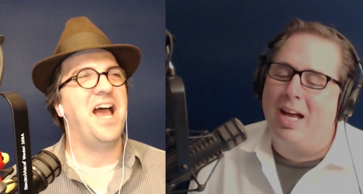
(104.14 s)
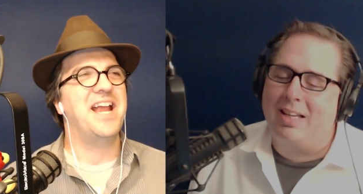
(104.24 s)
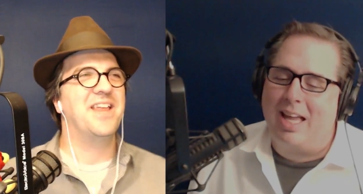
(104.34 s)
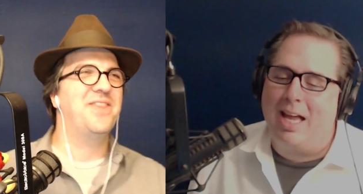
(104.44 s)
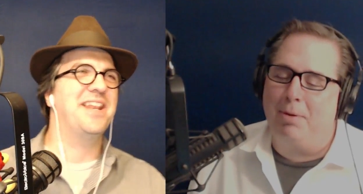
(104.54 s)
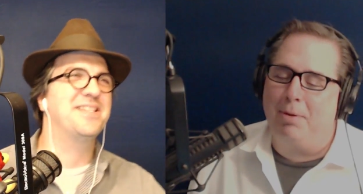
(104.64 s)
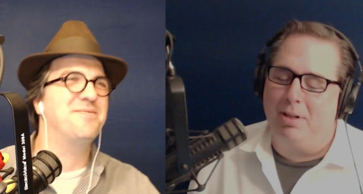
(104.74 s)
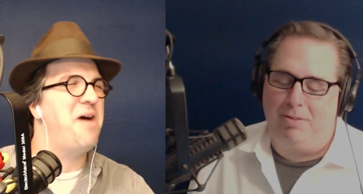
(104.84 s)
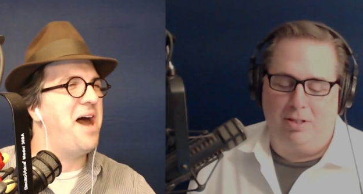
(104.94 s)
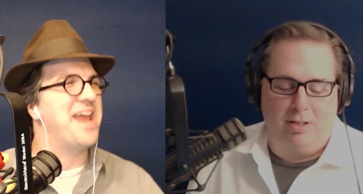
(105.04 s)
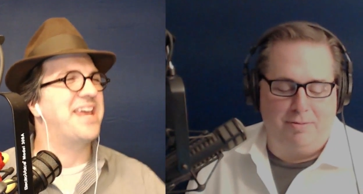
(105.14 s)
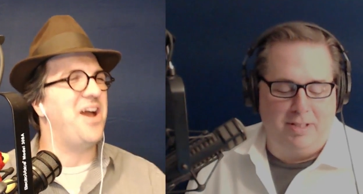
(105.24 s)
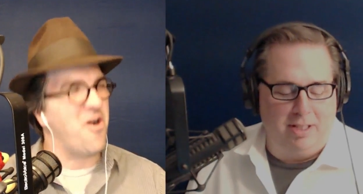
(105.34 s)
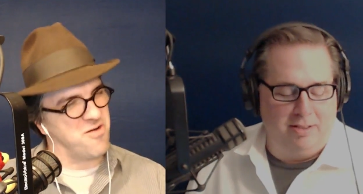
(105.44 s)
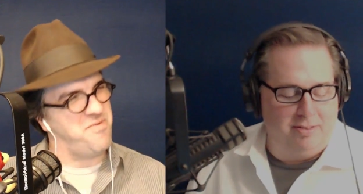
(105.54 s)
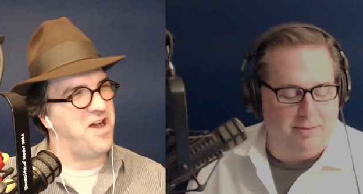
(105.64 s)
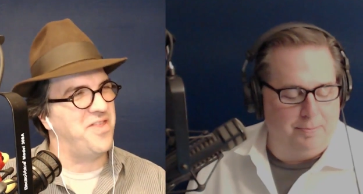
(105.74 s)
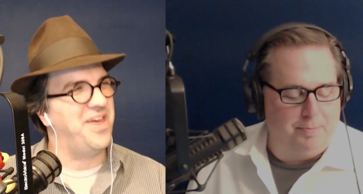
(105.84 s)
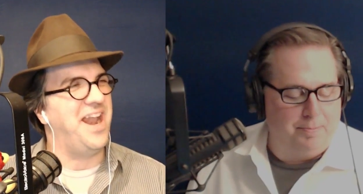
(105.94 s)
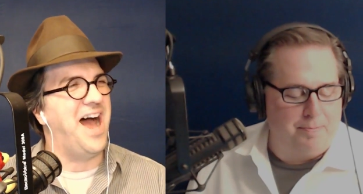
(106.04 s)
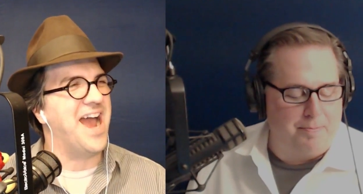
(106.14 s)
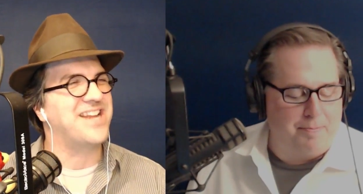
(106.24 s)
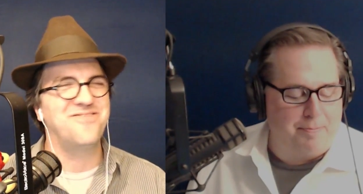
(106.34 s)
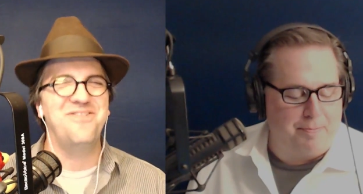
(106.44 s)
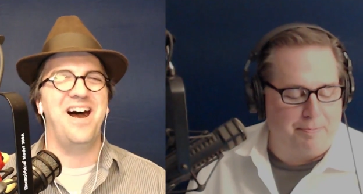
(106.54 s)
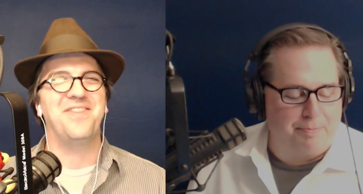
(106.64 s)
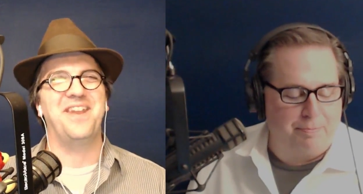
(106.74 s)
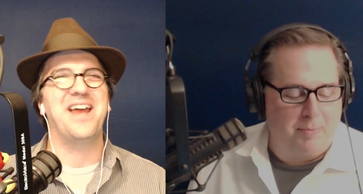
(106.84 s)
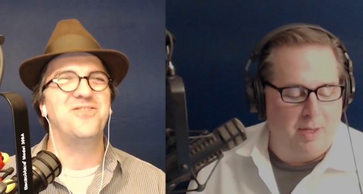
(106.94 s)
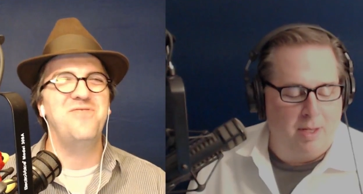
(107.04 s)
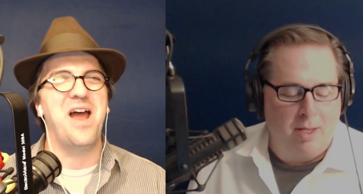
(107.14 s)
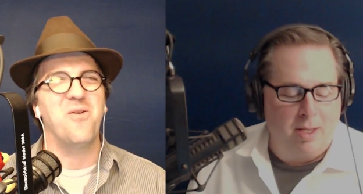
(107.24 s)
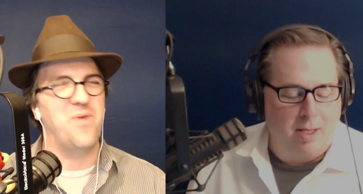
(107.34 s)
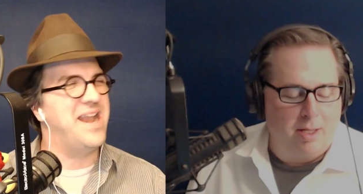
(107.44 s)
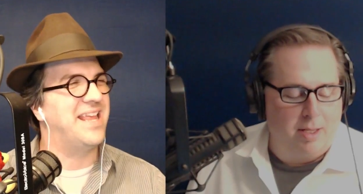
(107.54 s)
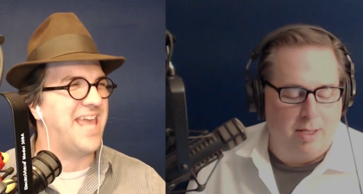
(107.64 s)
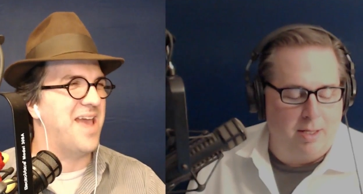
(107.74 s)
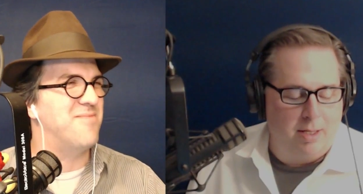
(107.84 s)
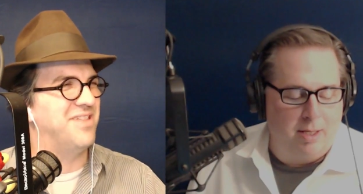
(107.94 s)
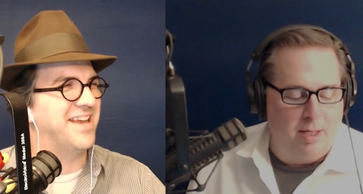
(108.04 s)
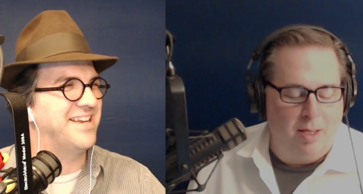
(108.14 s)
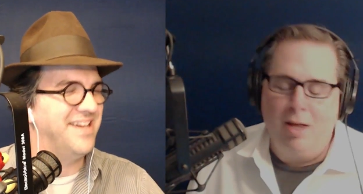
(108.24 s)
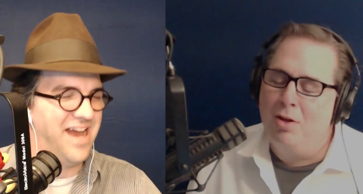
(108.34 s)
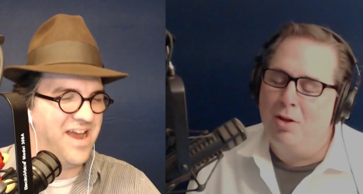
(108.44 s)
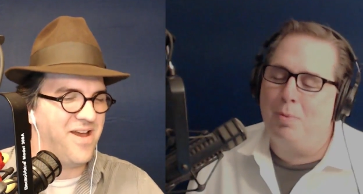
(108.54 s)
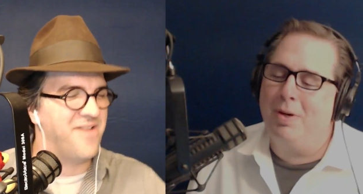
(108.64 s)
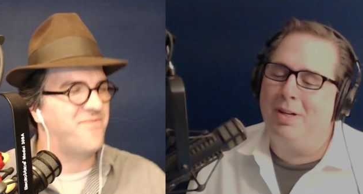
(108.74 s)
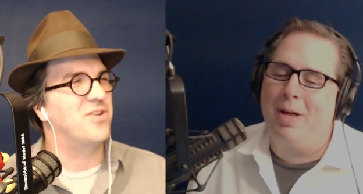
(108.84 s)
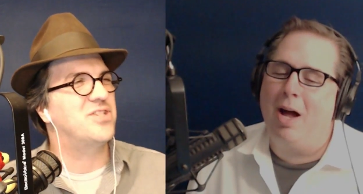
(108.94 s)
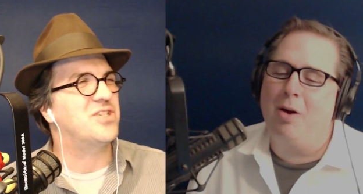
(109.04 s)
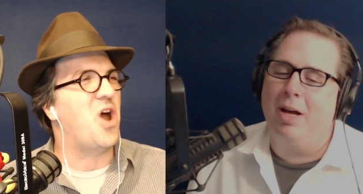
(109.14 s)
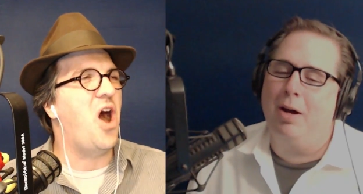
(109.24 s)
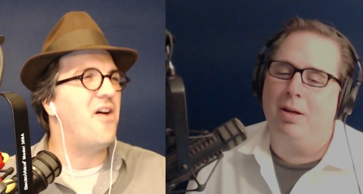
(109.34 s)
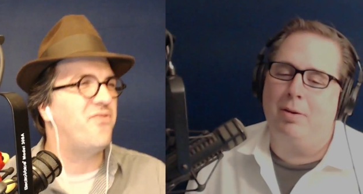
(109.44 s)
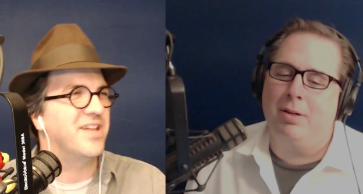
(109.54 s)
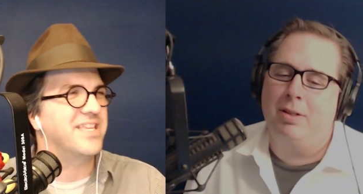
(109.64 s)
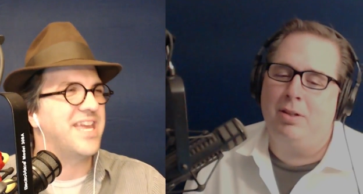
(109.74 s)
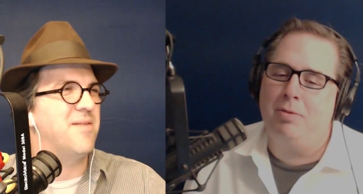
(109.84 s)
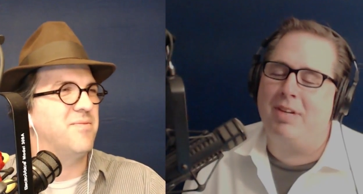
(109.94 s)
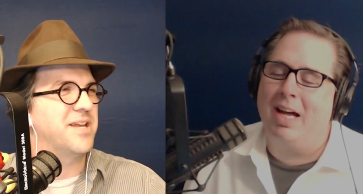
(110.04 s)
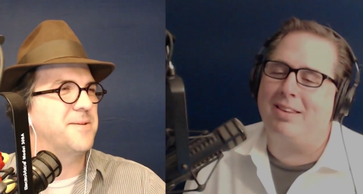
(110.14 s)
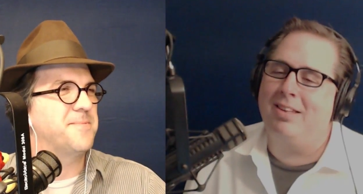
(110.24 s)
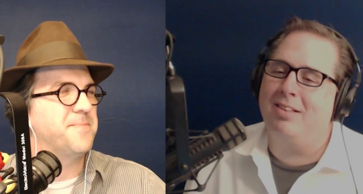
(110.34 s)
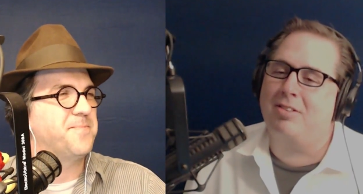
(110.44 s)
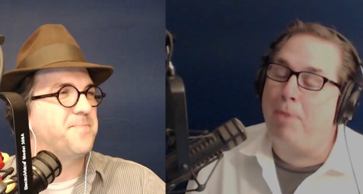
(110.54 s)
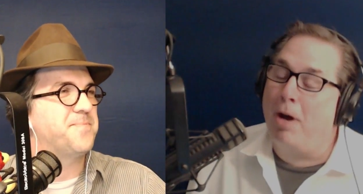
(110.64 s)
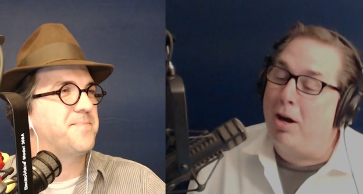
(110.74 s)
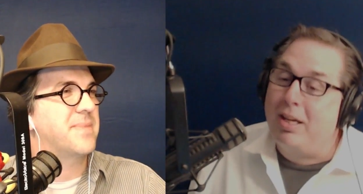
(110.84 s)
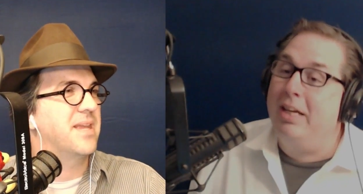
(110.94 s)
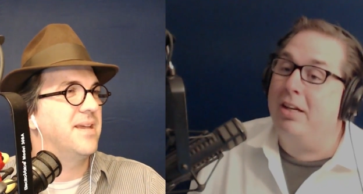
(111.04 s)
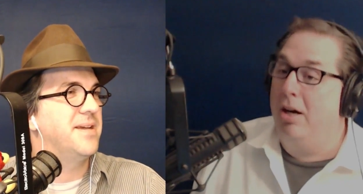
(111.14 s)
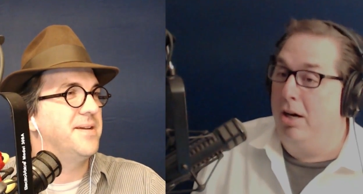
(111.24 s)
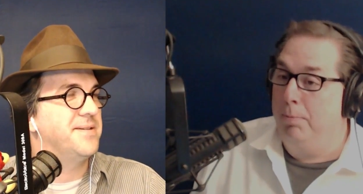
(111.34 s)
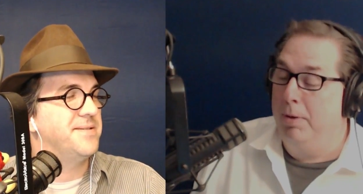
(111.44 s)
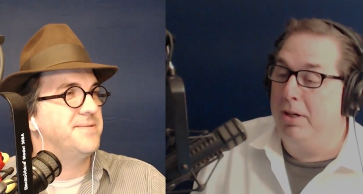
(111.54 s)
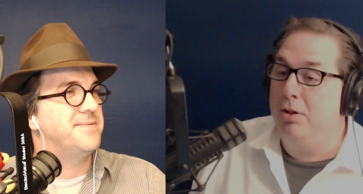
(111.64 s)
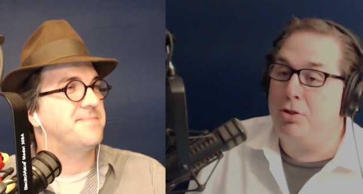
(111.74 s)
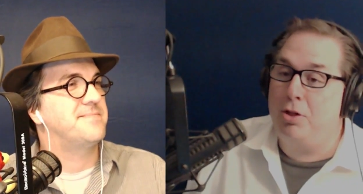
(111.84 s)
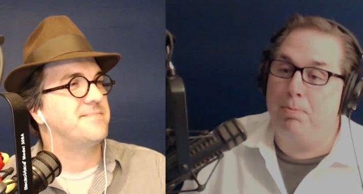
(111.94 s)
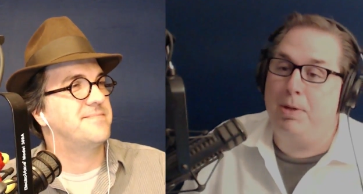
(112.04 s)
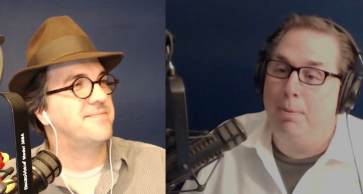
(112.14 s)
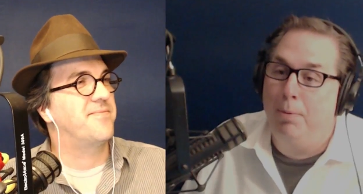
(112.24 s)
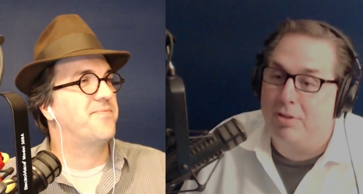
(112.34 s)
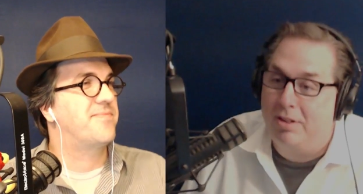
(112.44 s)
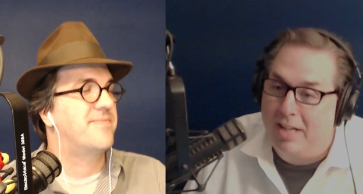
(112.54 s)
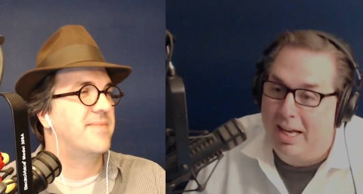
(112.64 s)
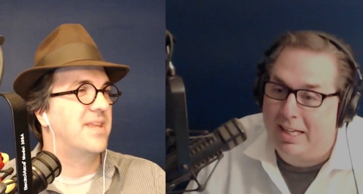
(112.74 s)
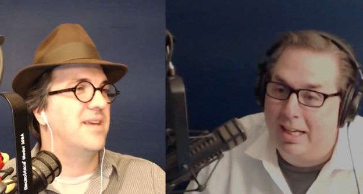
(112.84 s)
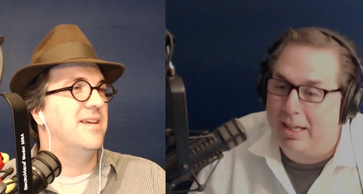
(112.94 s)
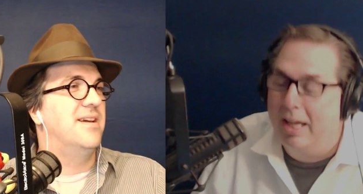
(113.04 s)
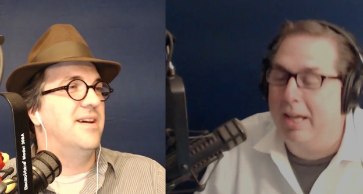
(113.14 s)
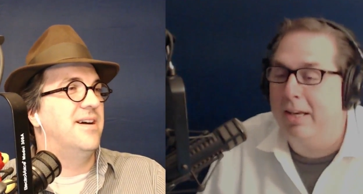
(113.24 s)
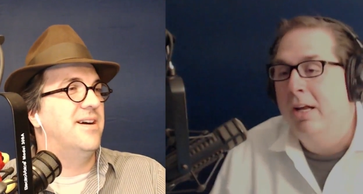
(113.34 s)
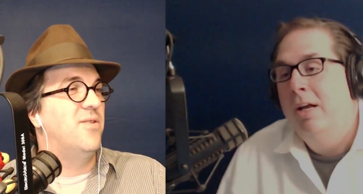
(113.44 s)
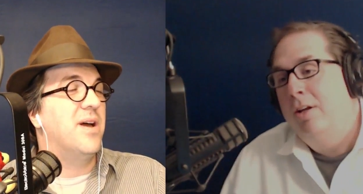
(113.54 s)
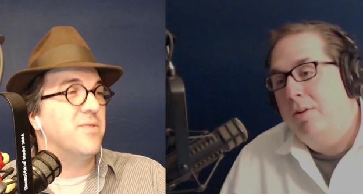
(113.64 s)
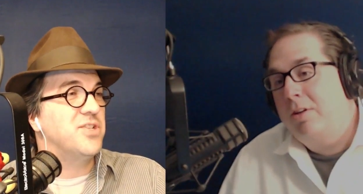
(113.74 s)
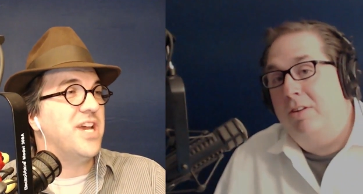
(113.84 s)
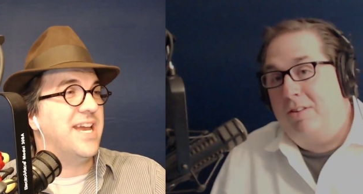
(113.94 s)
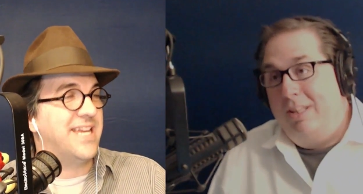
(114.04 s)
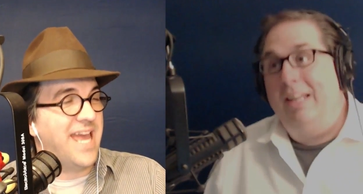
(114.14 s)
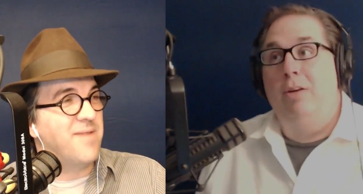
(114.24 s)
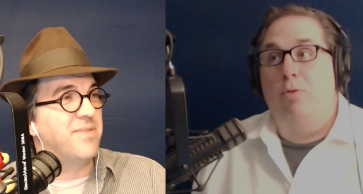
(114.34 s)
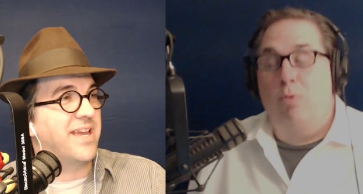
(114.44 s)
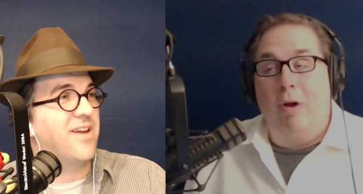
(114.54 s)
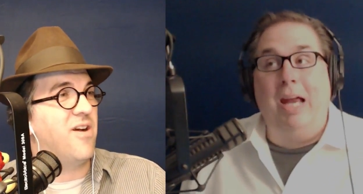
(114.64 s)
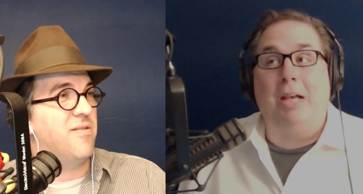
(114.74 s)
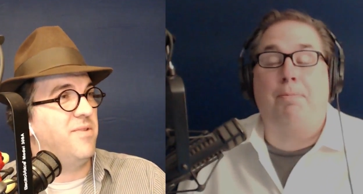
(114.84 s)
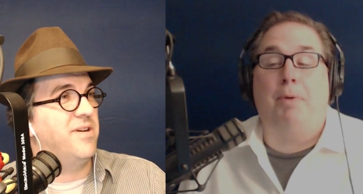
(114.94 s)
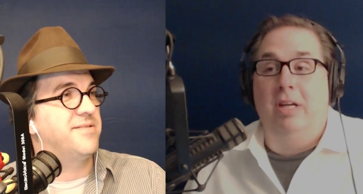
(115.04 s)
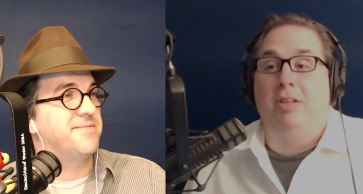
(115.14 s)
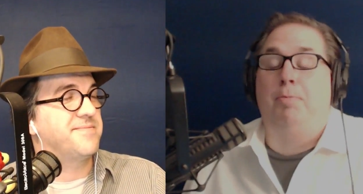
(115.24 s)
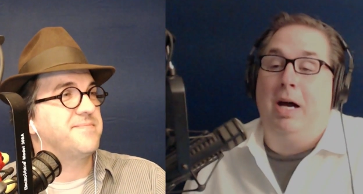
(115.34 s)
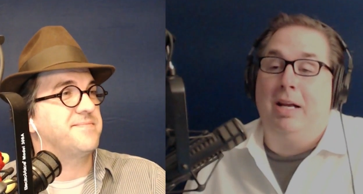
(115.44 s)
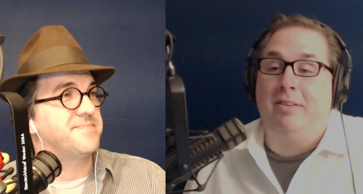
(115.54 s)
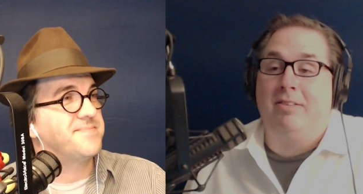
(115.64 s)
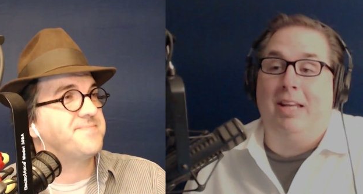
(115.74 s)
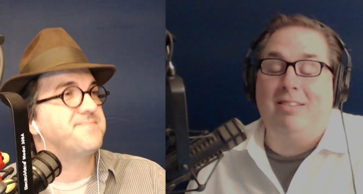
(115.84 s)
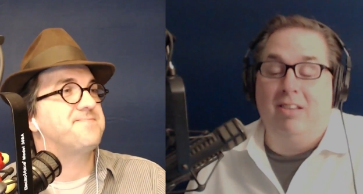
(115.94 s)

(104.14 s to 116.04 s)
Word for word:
Speaker 1: gamble if you go to Vegas? Karma that I do not that I do not win at gambling. You win. well, how can awful at you've gambling. got
Speaker 2: this parking karma? You should be able to take it and well, because getting great karma. parking spots that's a